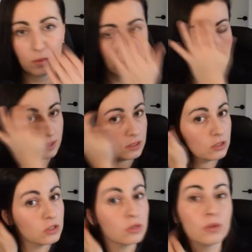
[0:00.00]
like to
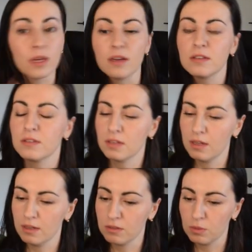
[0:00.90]
do this
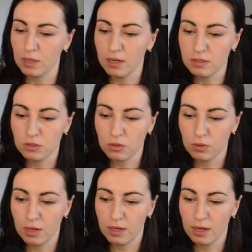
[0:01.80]
is we like to
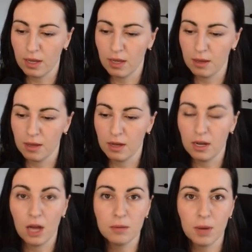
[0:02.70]
create an
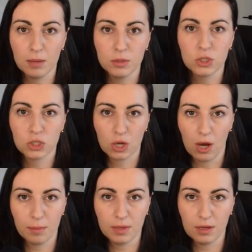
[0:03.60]
unpublished
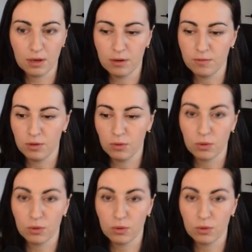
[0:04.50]
copy of your